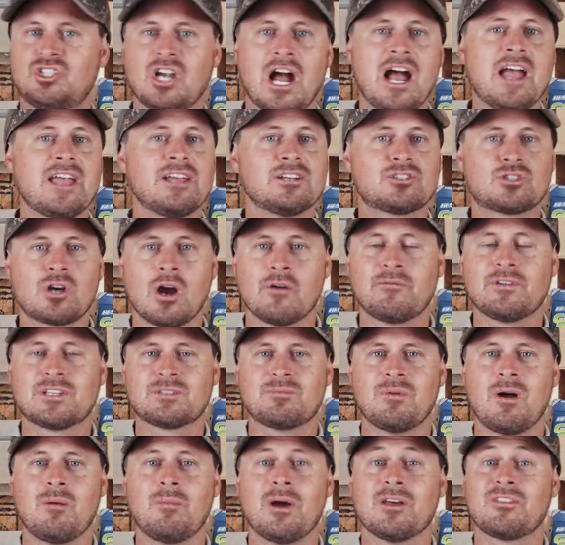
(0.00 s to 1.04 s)
giant trophy
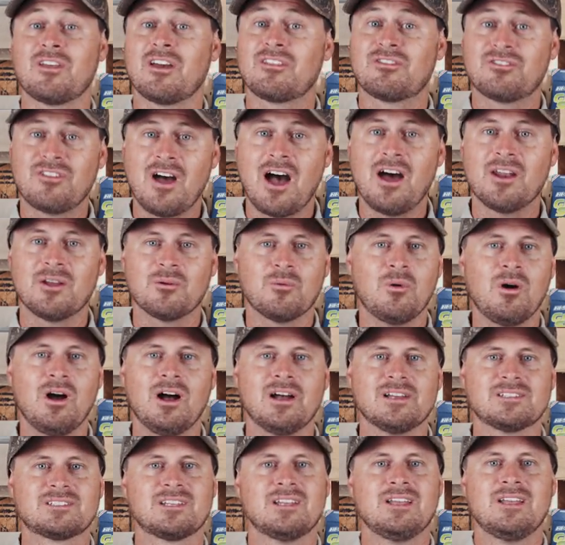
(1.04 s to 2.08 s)
smallmouth I thought it
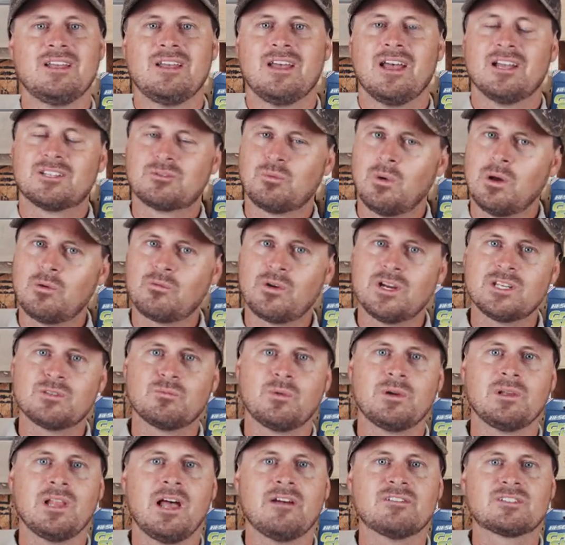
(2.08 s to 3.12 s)
was. It's one
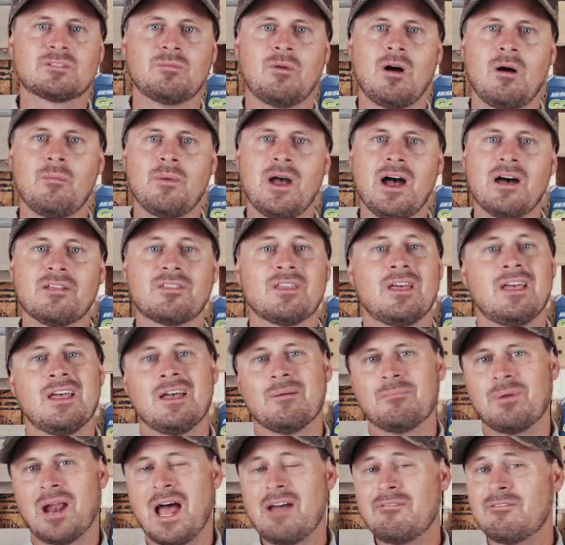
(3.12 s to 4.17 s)
reason we love smallmouth,
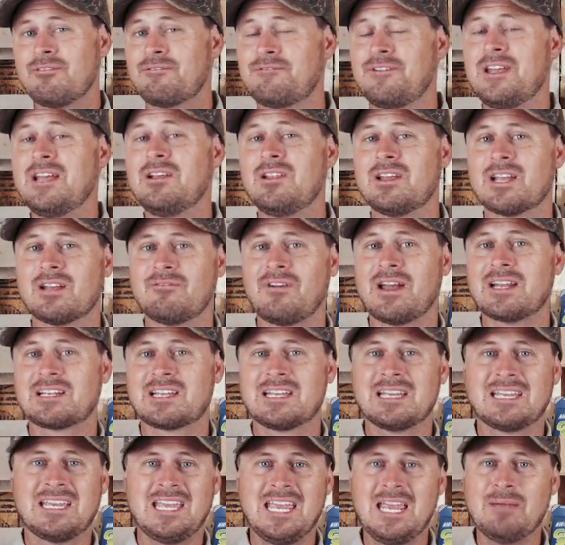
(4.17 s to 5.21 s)
but I have a feeling if I
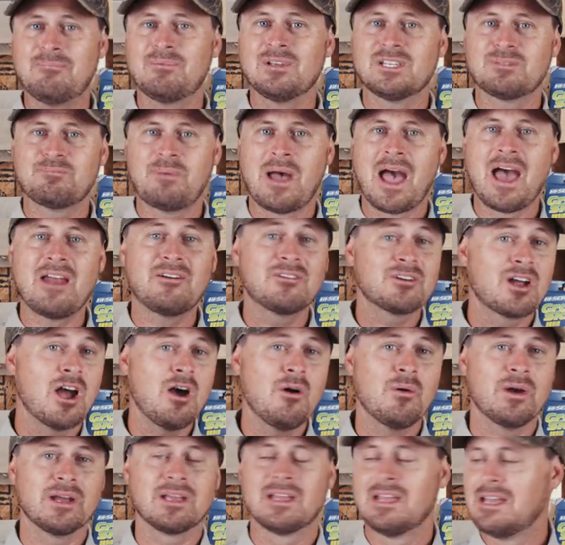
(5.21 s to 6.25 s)
can keep this pattern
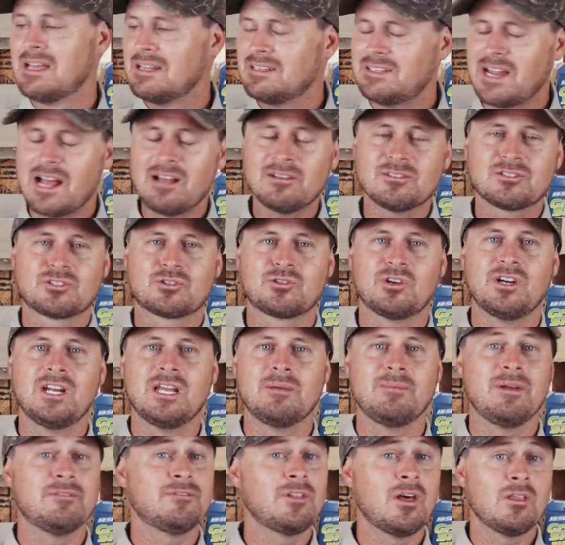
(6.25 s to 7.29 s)
going
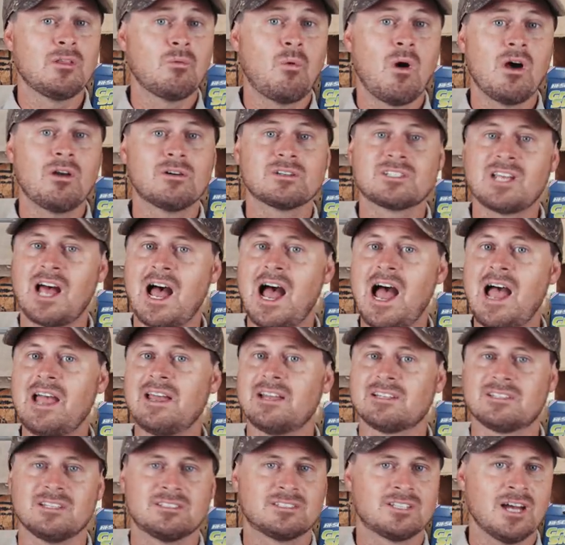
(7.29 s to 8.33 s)
downstream, even though the water's
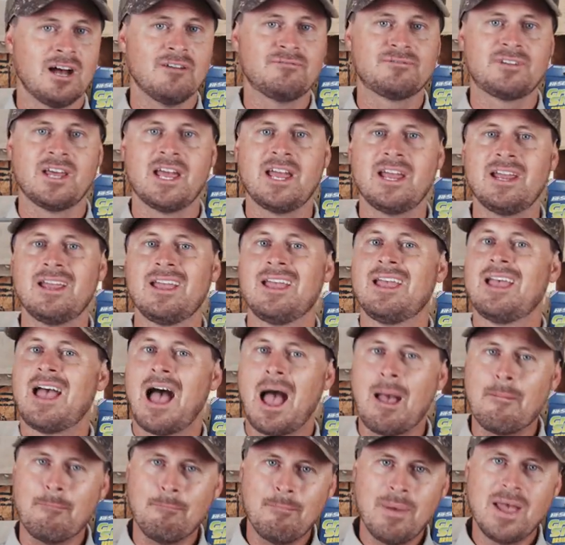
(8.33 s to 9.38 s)
high, it's a tough day,
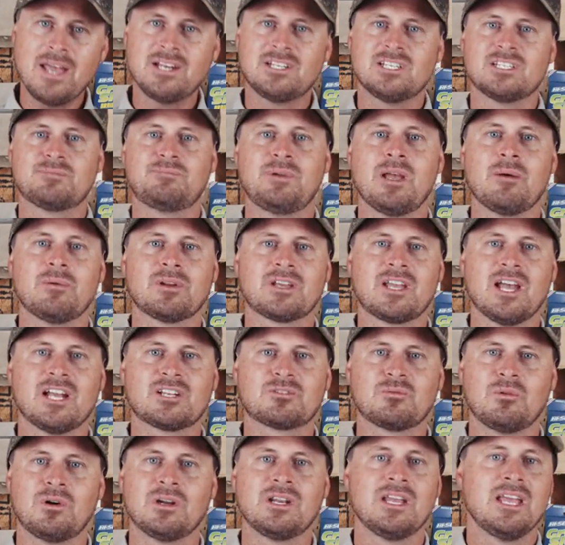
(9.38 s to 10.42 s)
I may just be able to
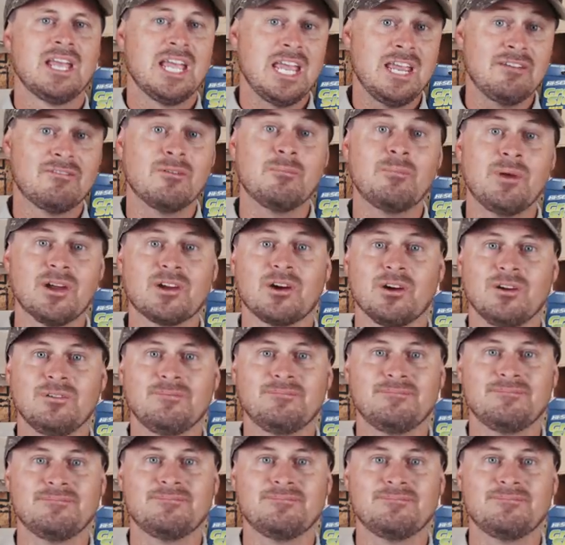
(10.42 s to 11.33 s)
catch one even bigger.